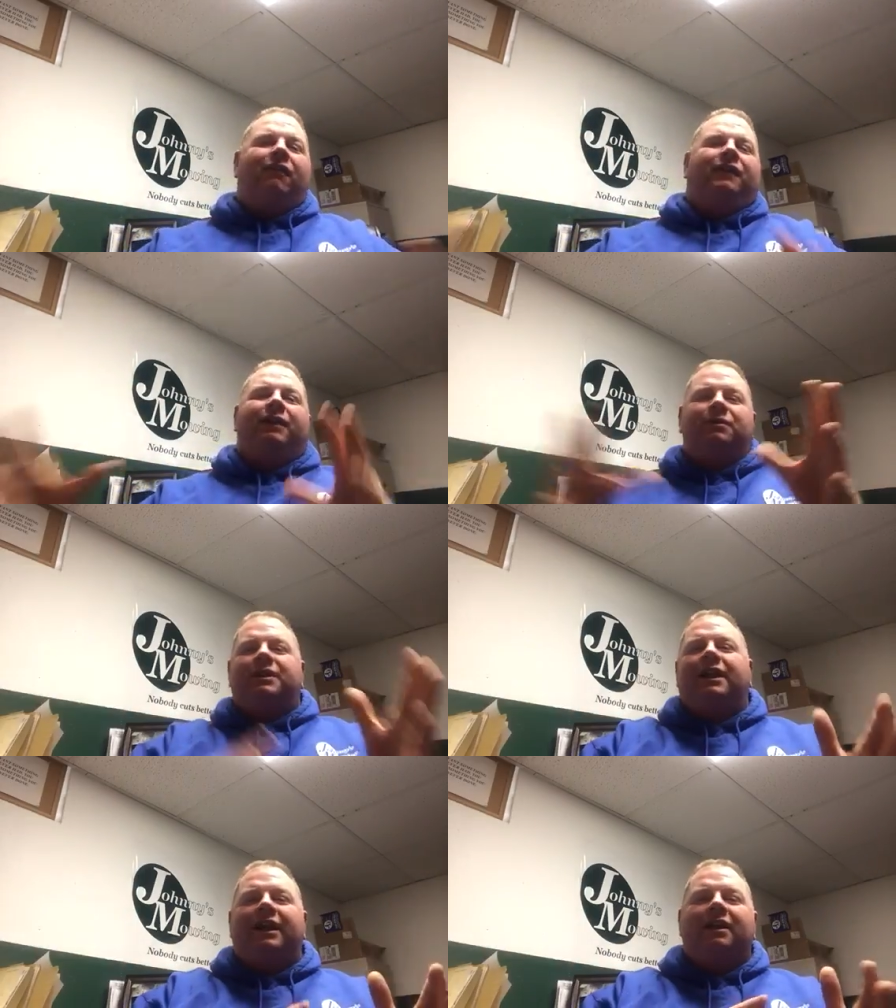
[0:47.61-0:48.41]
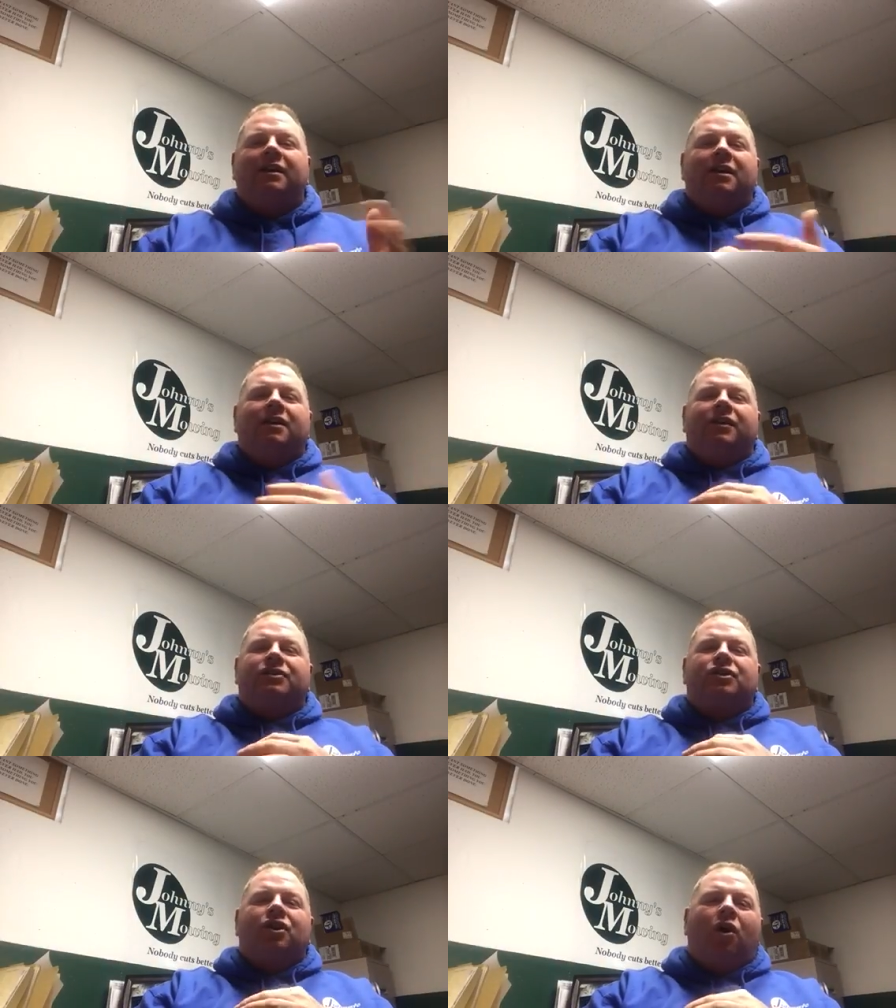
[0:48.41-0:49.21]
Everything was getting the
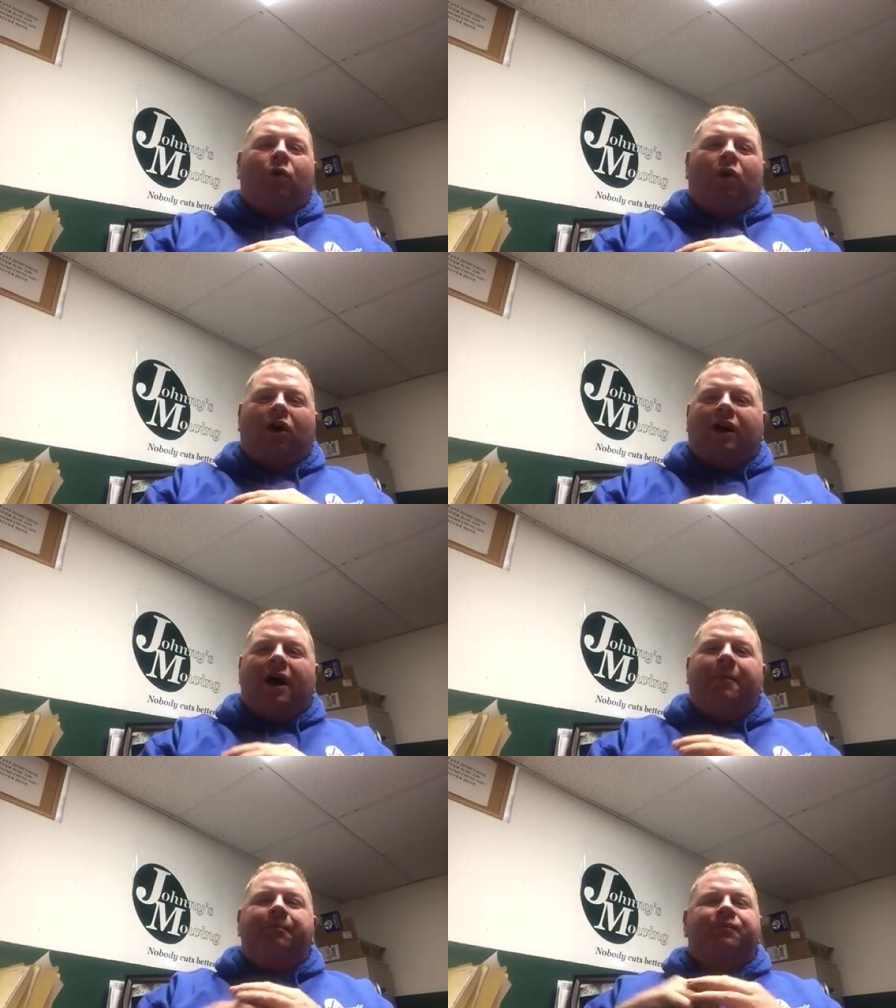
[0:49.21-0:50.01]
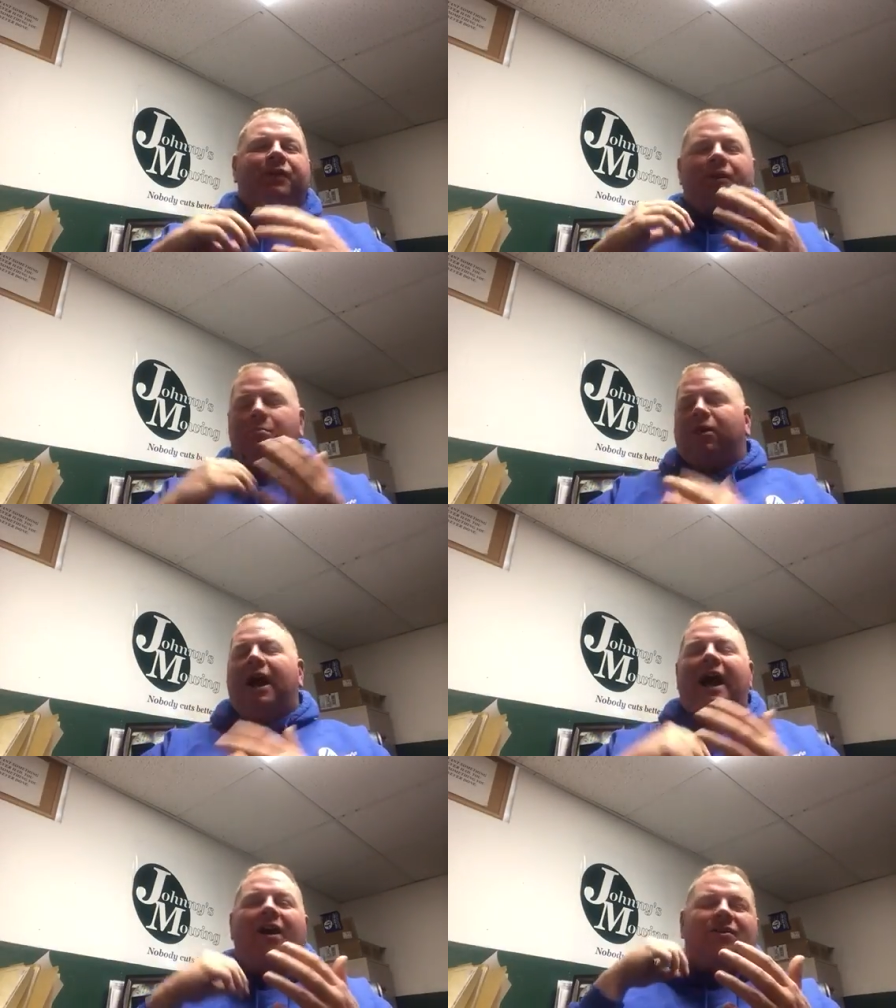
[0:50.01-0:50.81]
snow work up, the
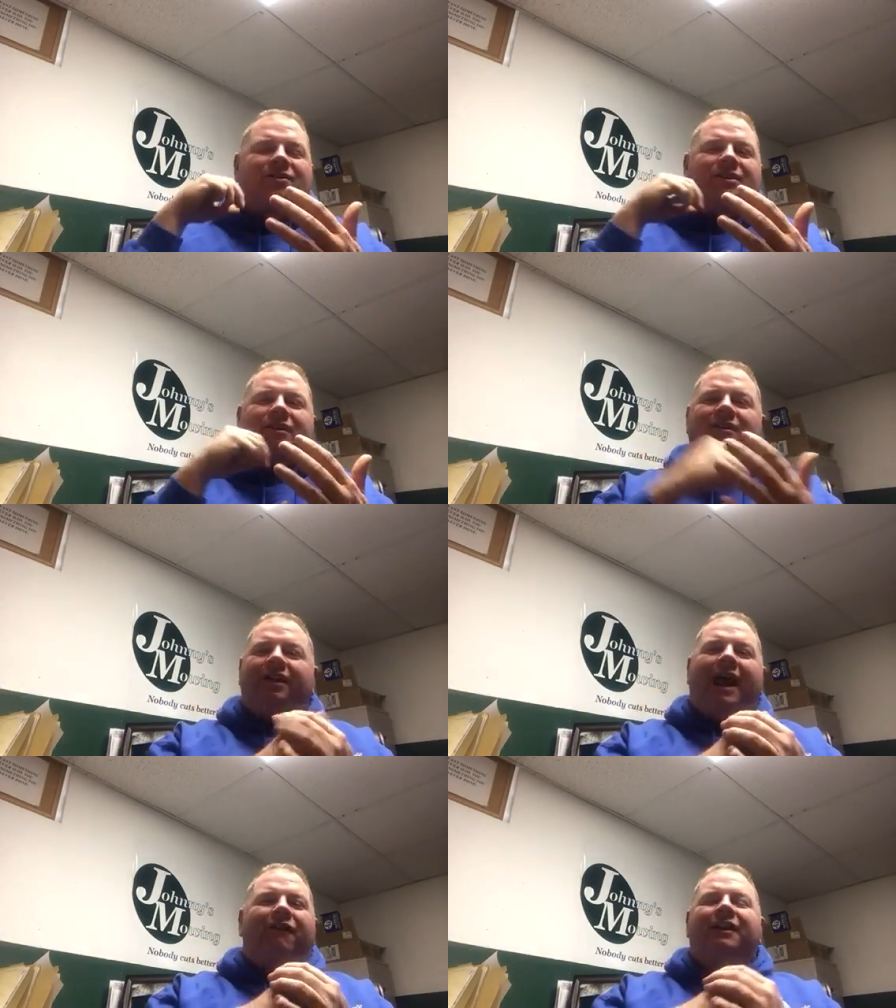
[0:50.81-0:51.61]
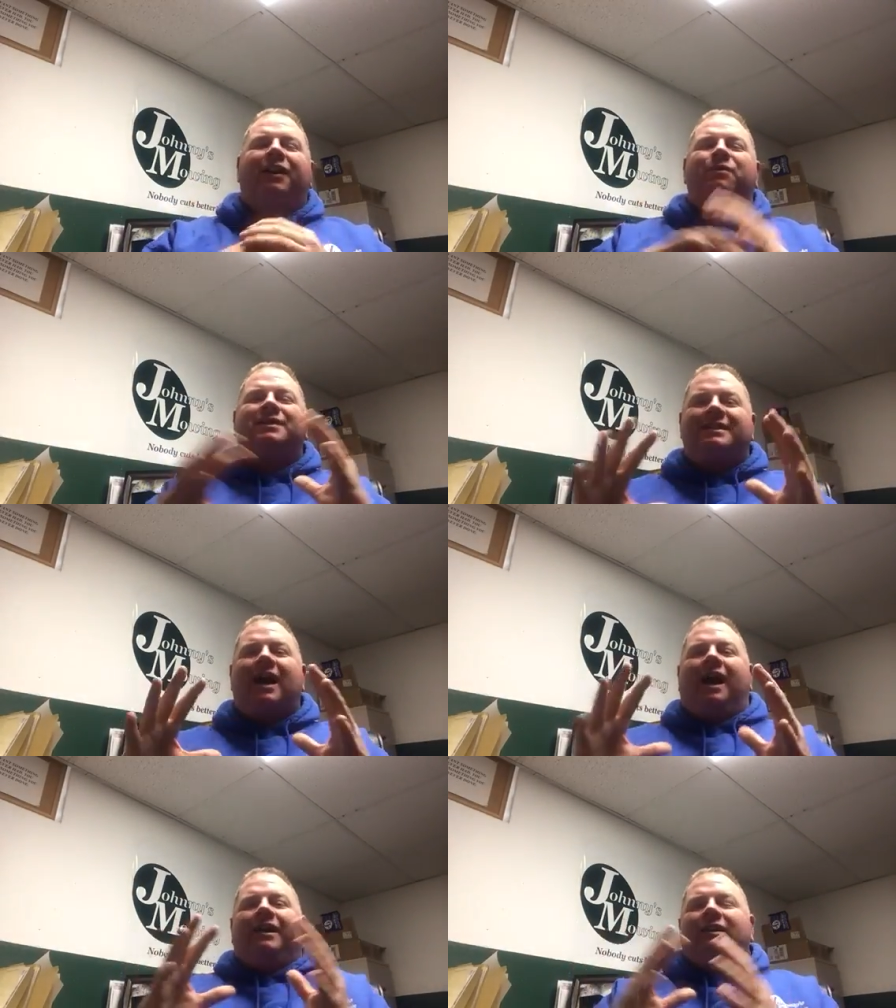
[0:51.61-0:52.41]
plows, the everything was
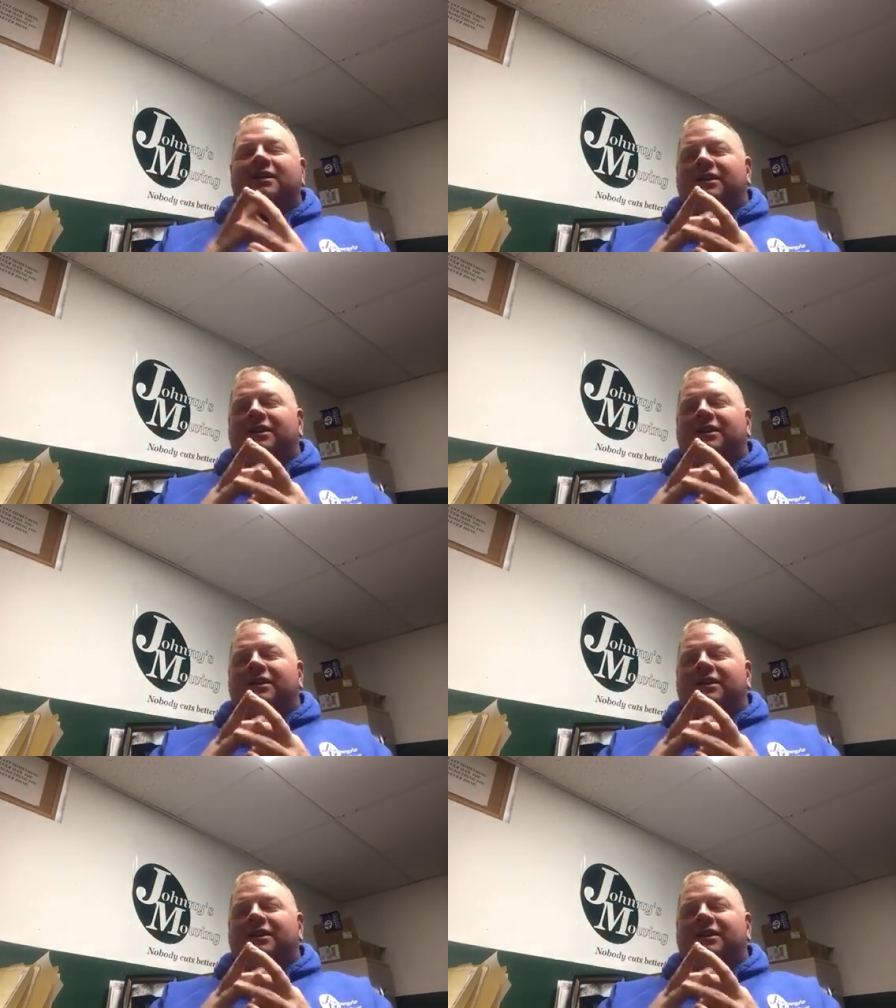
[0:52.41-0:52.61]
done.